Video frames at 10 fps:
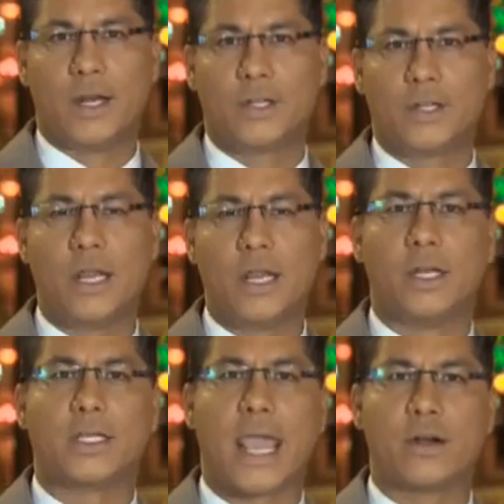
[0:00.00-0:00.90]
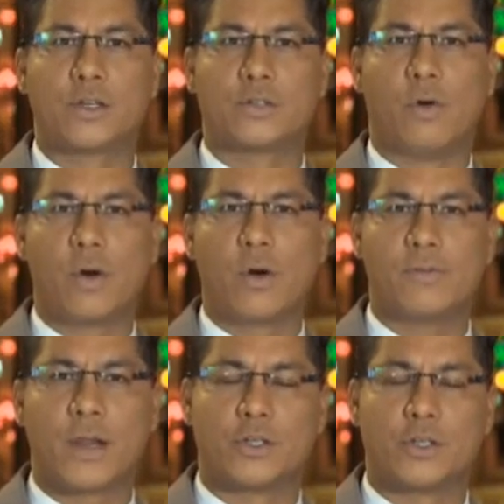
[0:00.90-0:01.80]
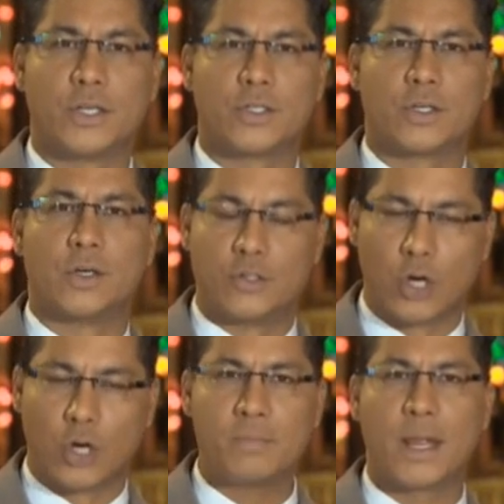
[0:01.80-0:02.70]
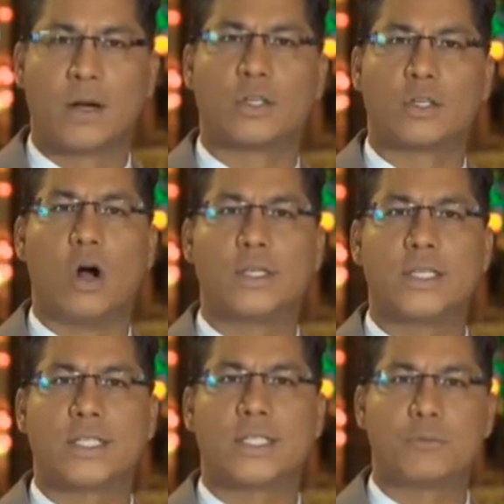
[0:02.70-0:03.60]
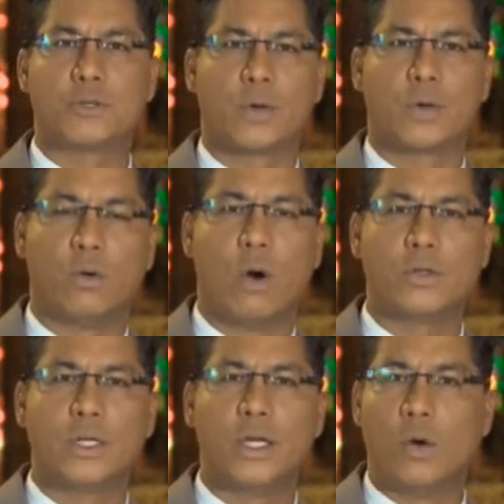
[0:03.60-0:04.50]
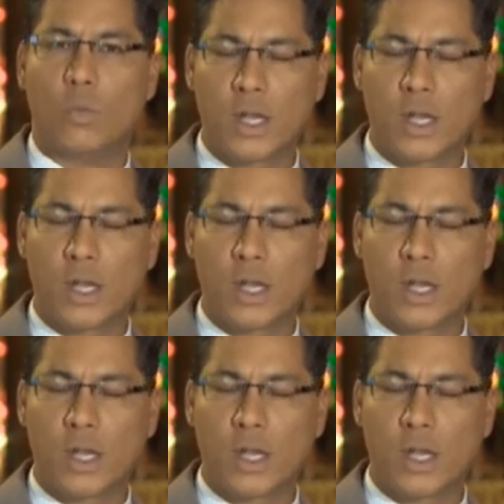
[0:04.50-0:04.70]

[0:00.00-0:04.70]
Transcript: In a statement, Canada's Foreign Affairs Minister John Baird called his capture a, quote,